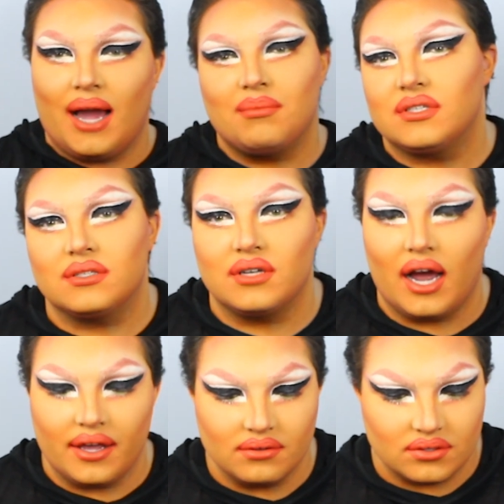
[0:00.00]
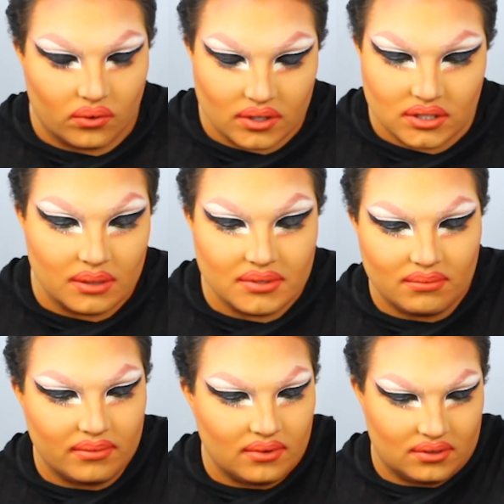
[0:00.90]
I'm just not used to orange lips
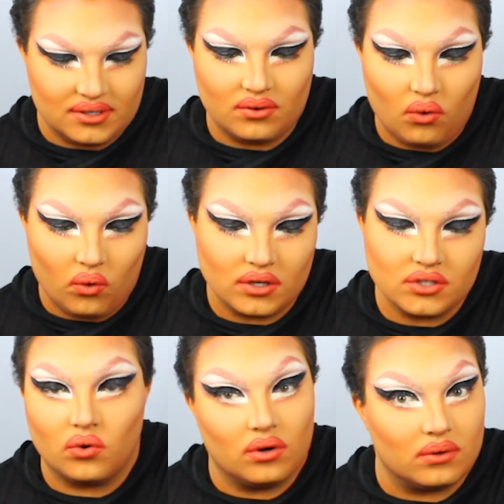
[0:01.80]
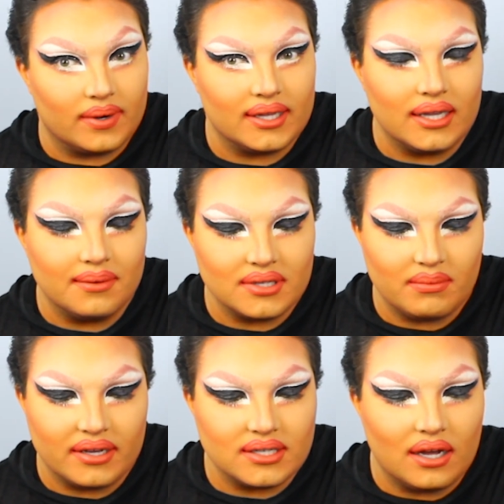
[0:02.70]
on orange or red lips on
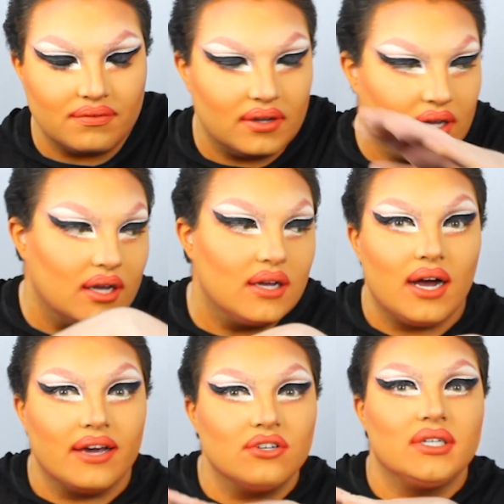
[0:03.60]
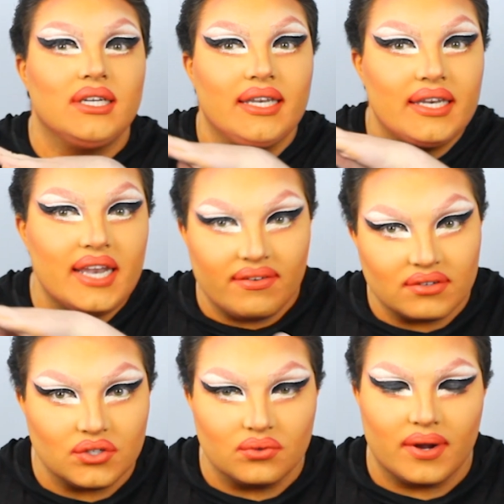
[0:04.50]
myself. I usually
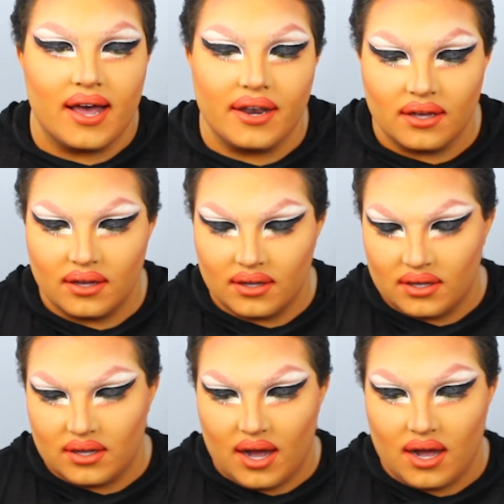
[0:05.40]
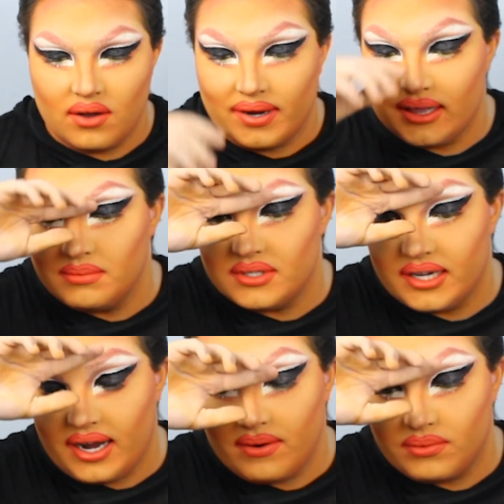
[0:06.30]
never do red
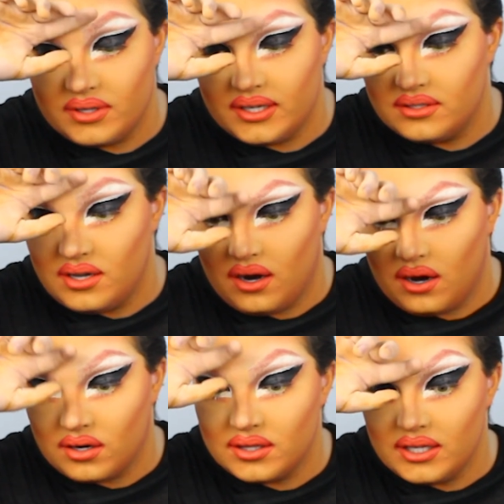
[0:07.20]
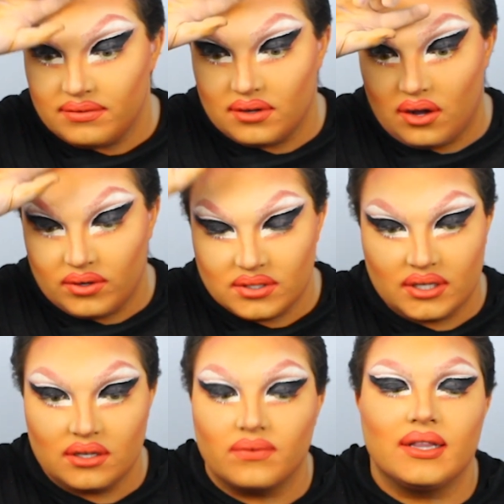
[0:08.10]
lipstick. I really hardly even own a
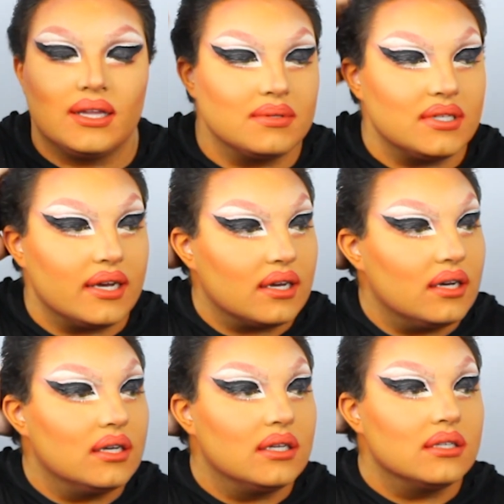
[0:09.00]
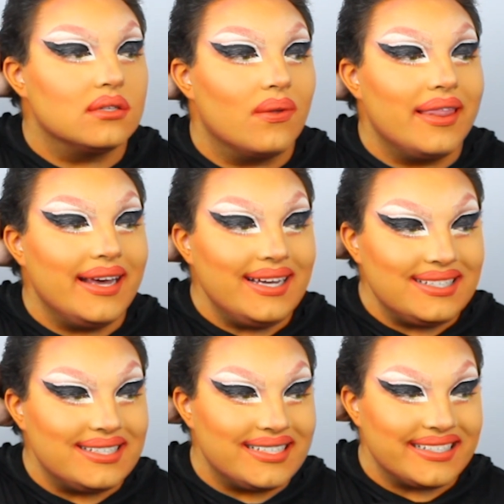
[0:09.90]
single red lipstick. So
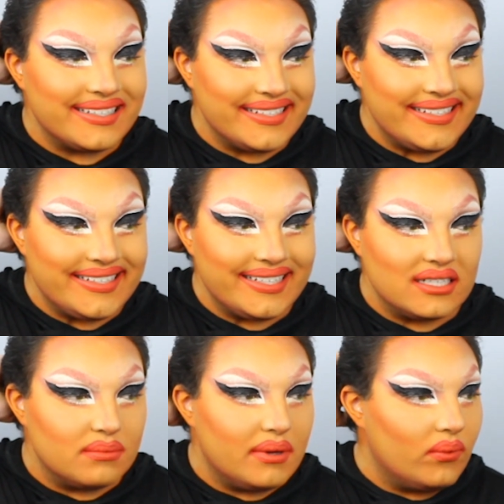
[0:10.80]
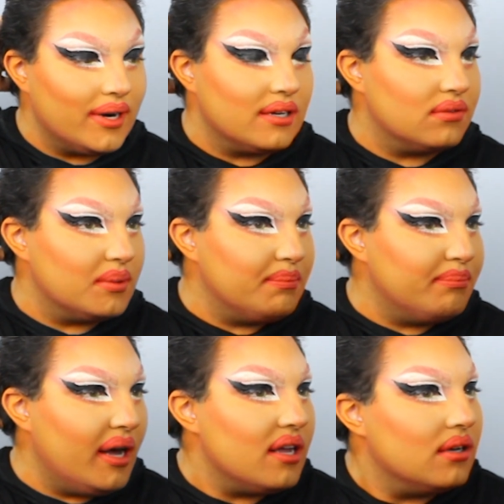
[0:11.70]
this is a bit weird for me,
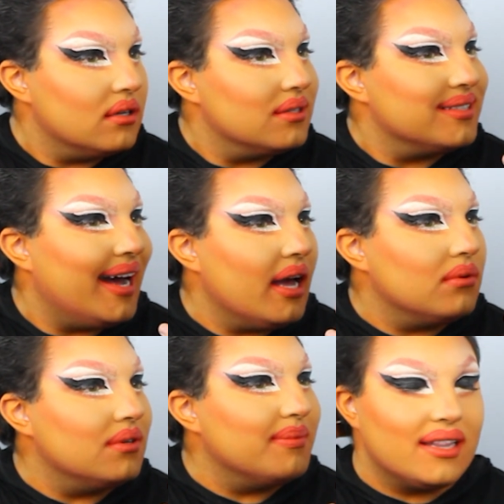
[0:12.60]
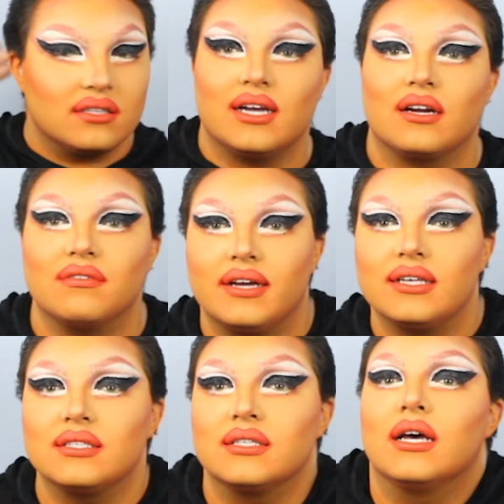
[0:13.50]
but I will make the
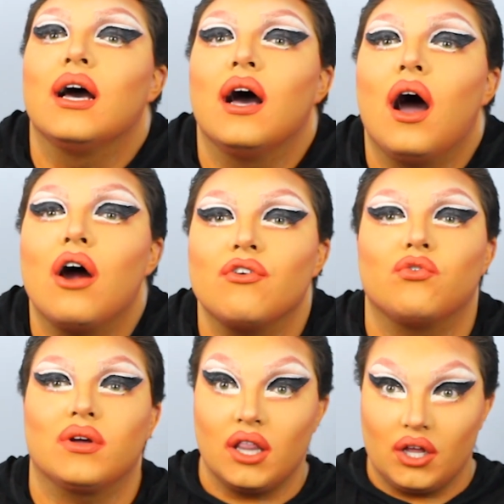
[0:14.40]
sacrifice for